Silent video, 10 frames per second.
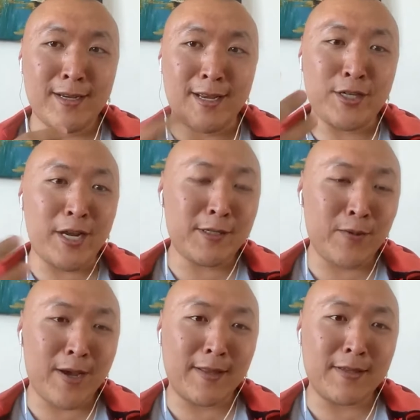and change
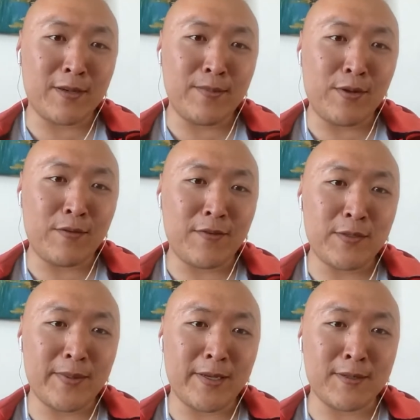the way that this community fund
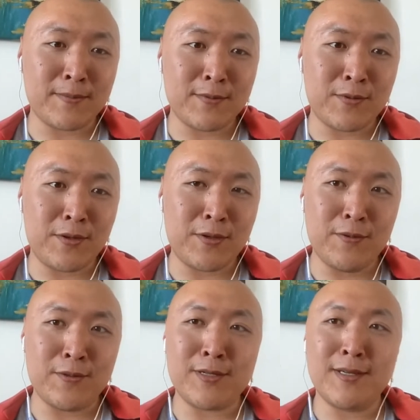is being sort of
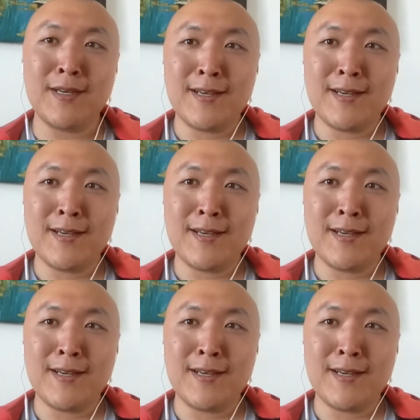used,